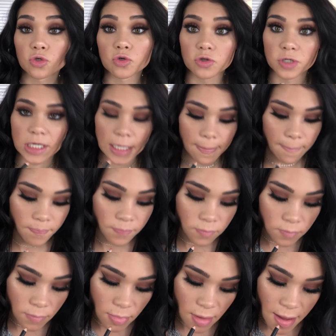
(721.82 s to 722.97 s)
Cream,
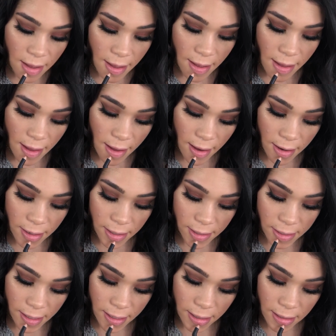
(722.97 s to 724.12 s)
and
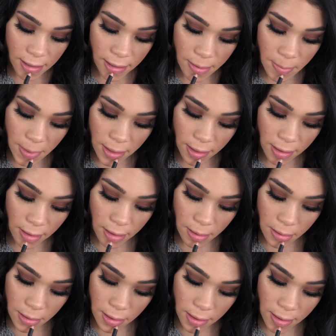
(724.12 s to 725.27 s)
just outline my
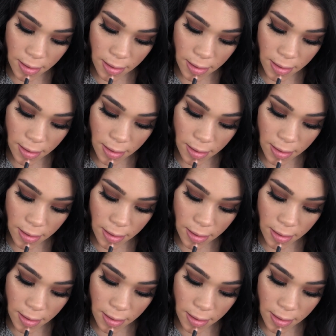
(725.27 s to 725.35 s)
lips.